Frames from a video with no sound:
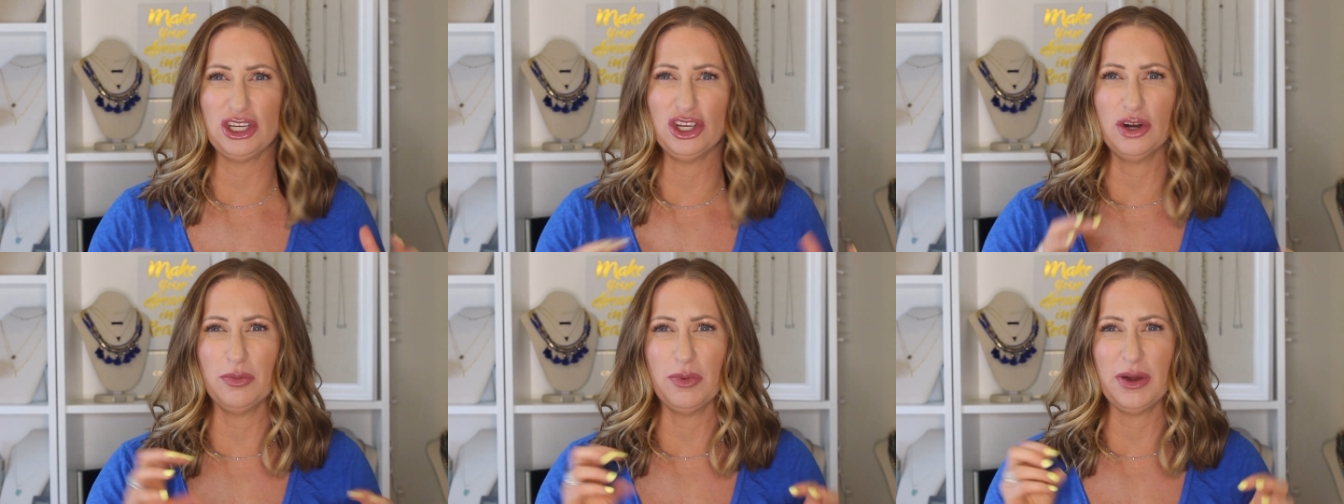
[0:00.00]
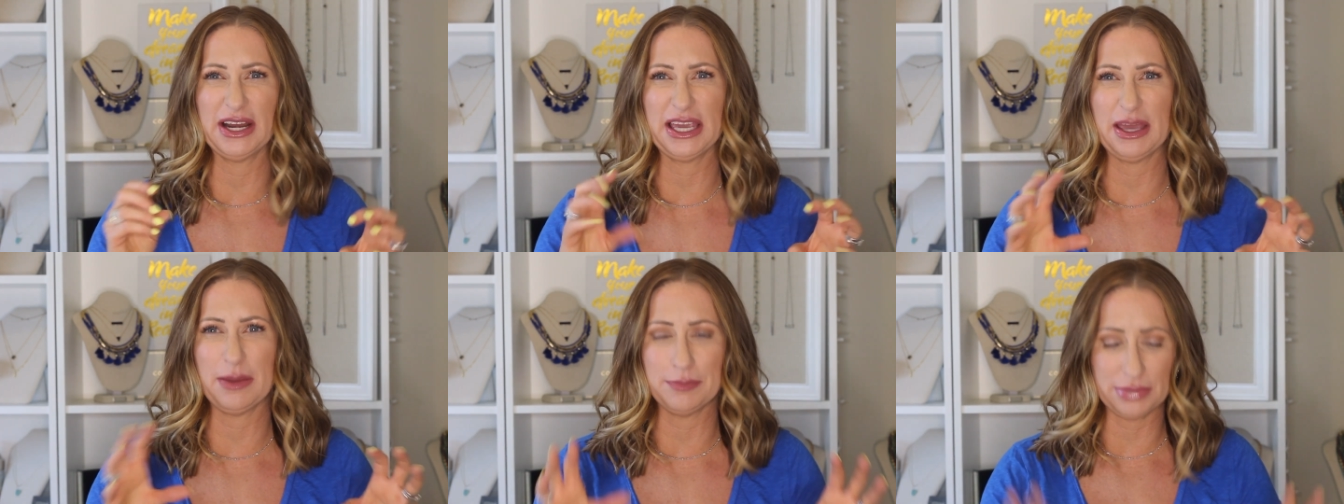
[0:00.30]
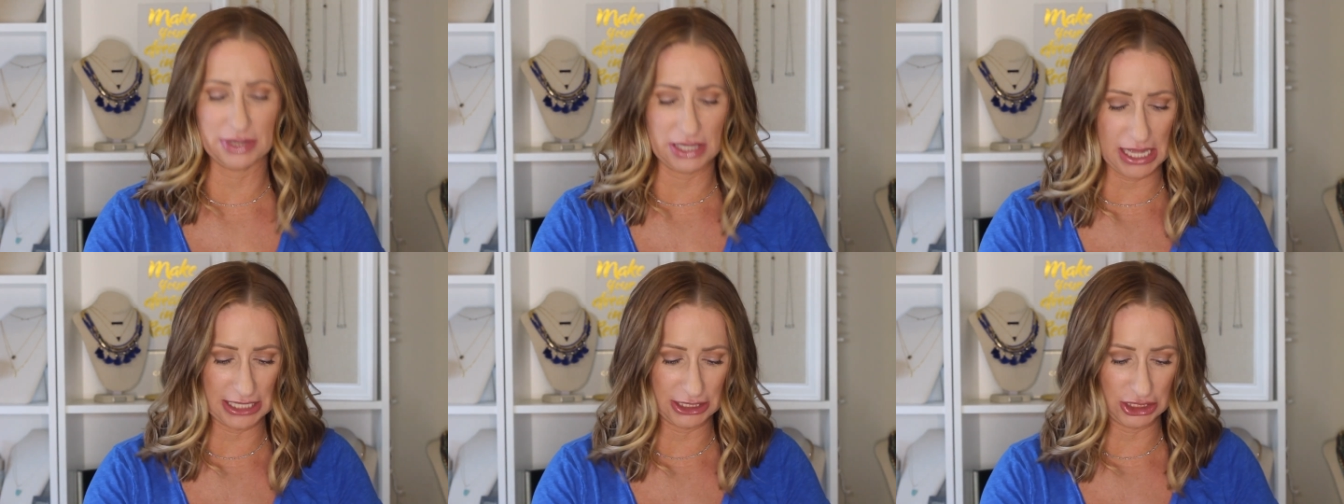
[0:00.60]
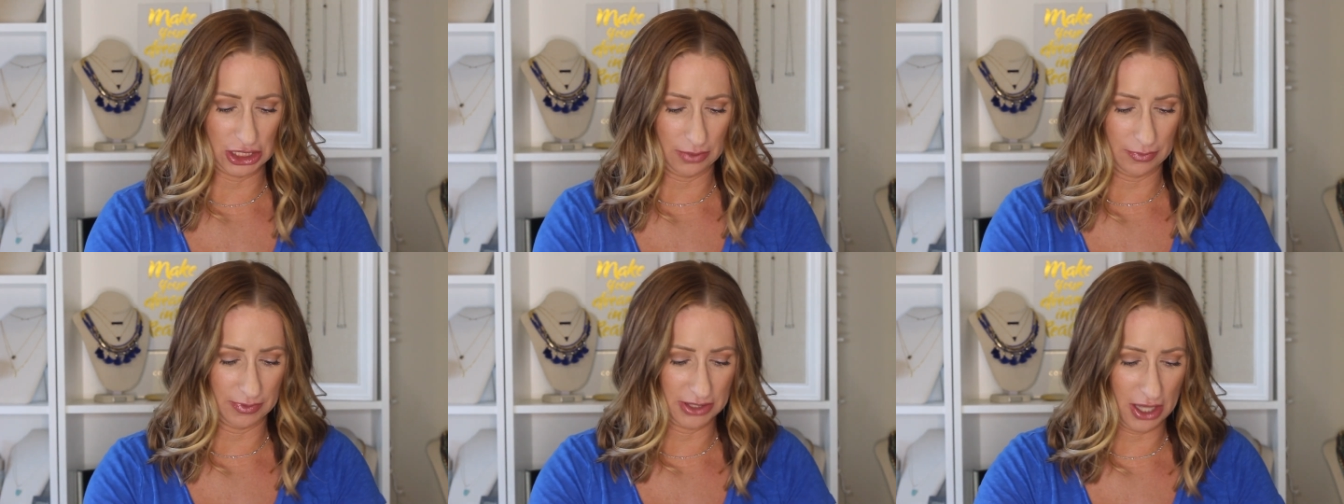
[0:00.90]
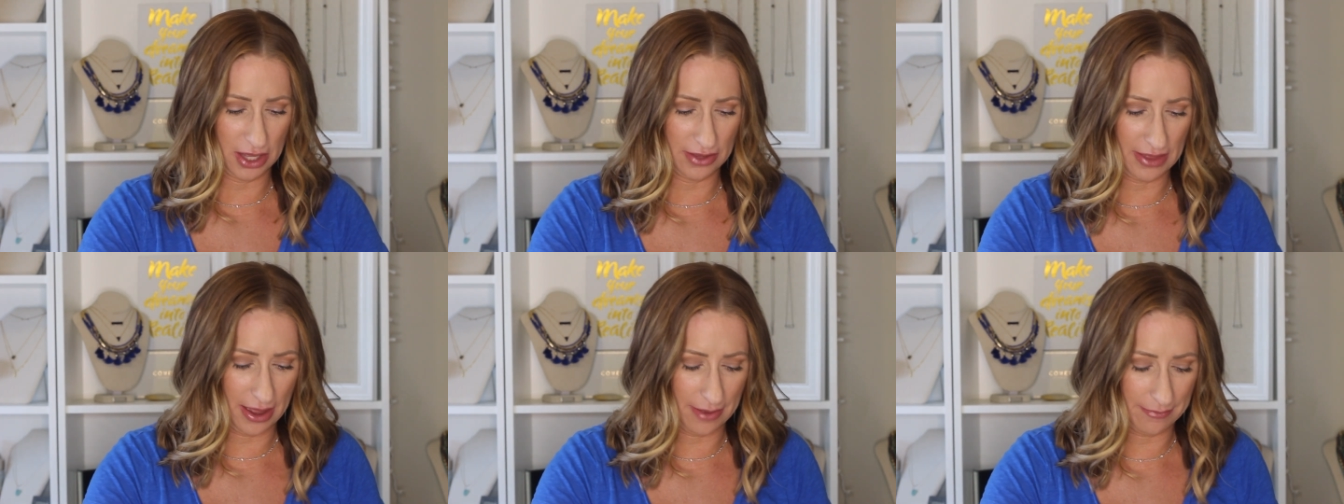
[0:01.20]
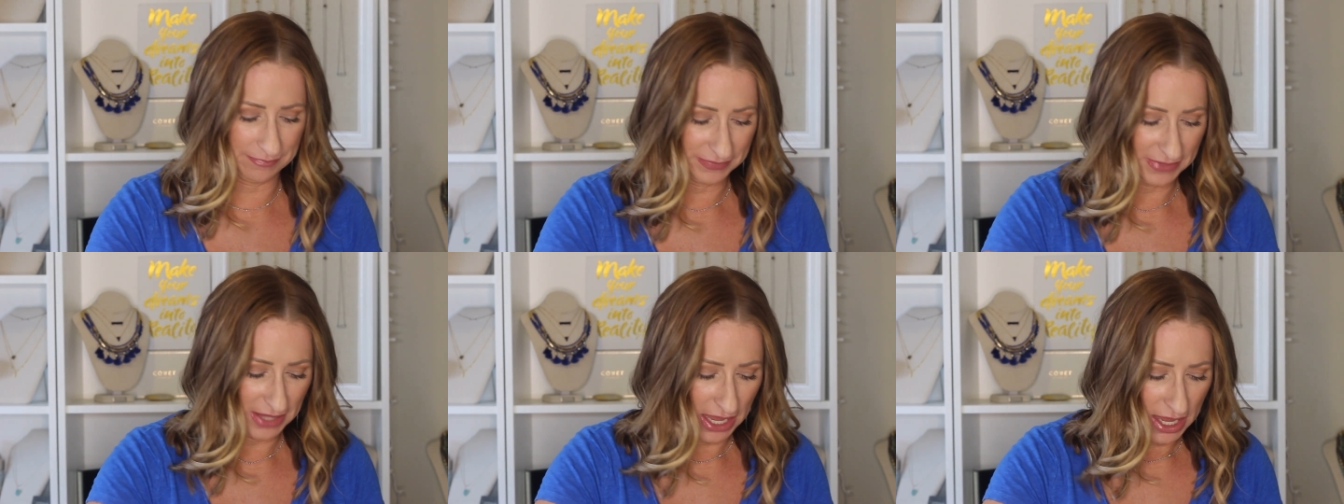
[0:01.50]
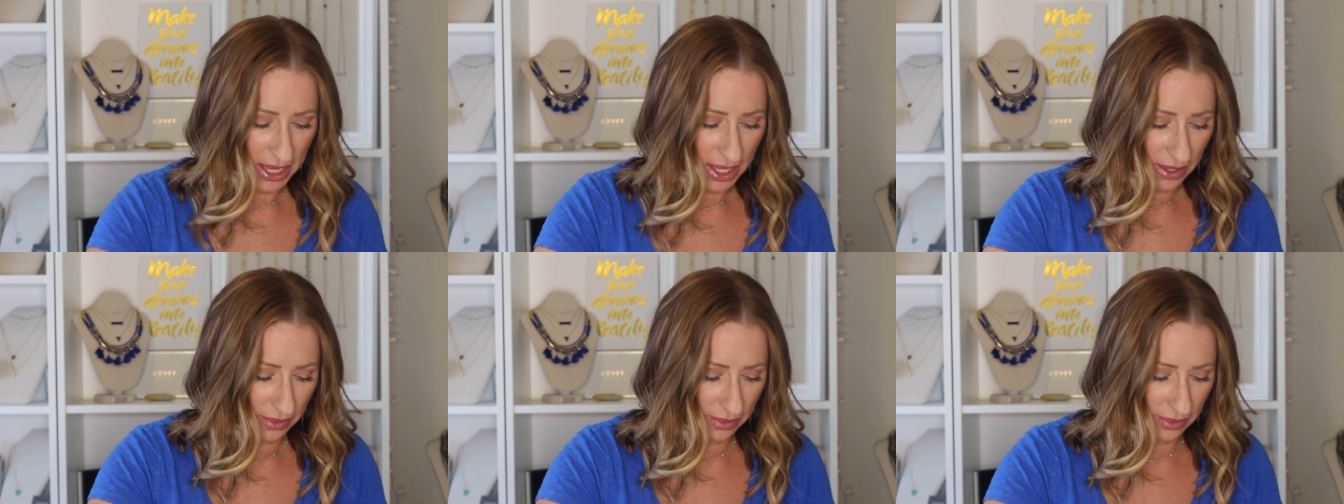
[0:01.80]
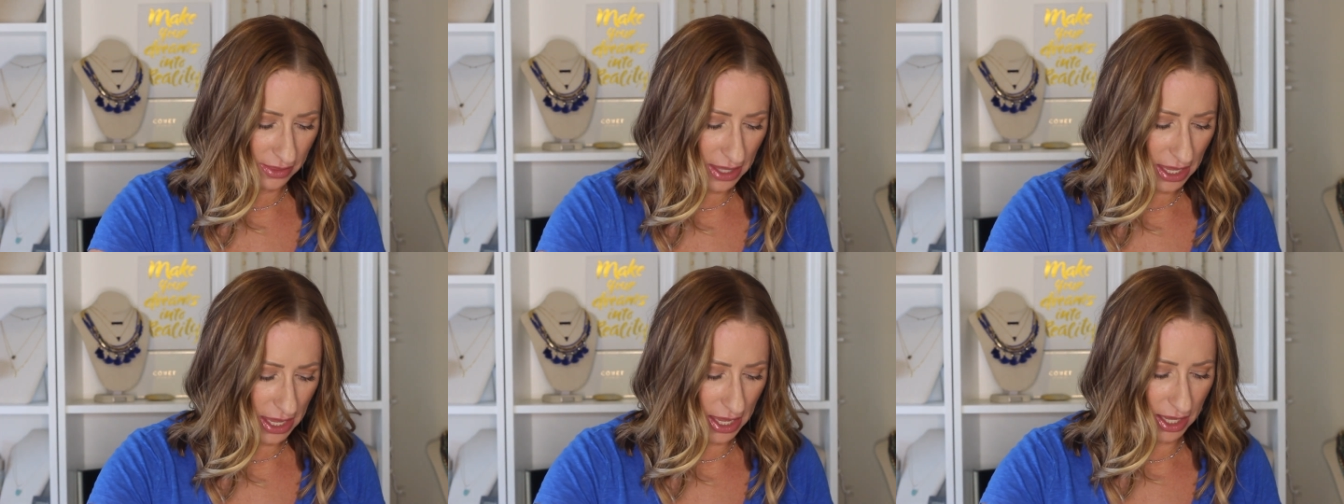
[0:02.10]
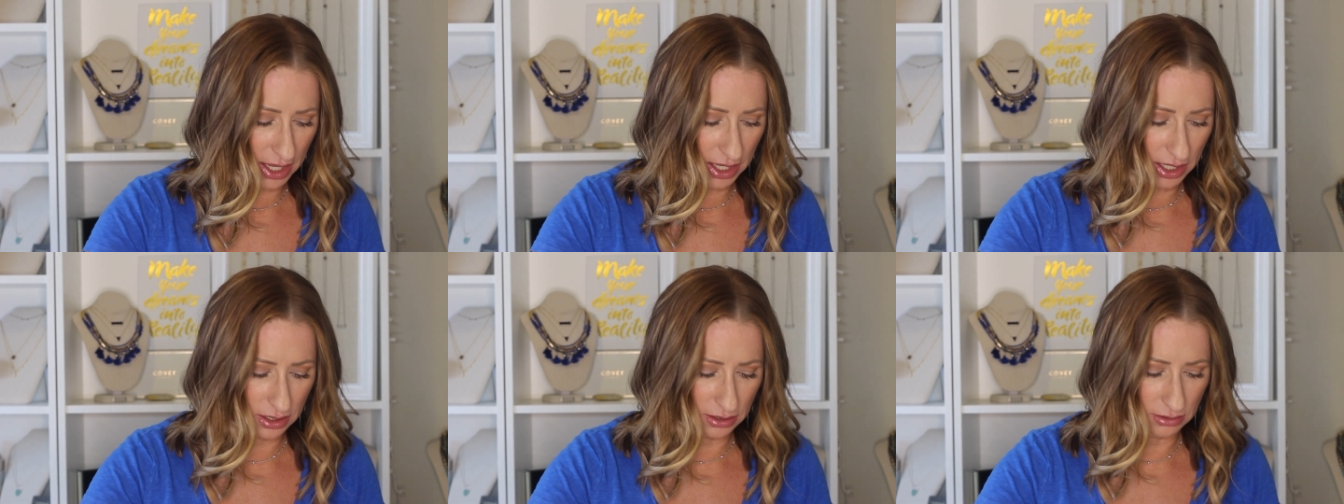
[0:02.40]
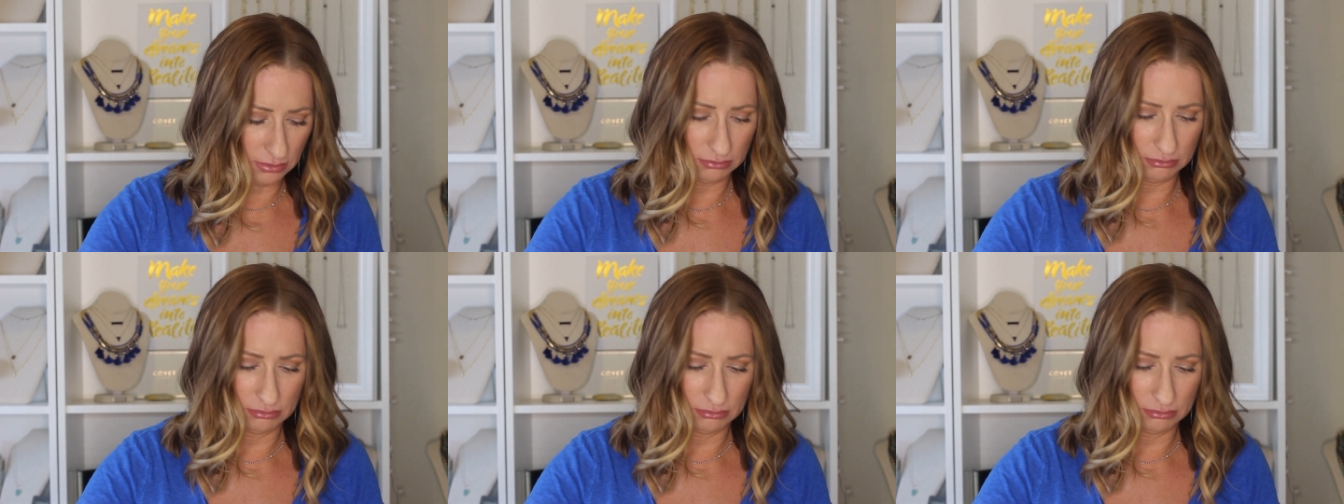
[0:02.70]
You don't want to get blotchy with all that. And then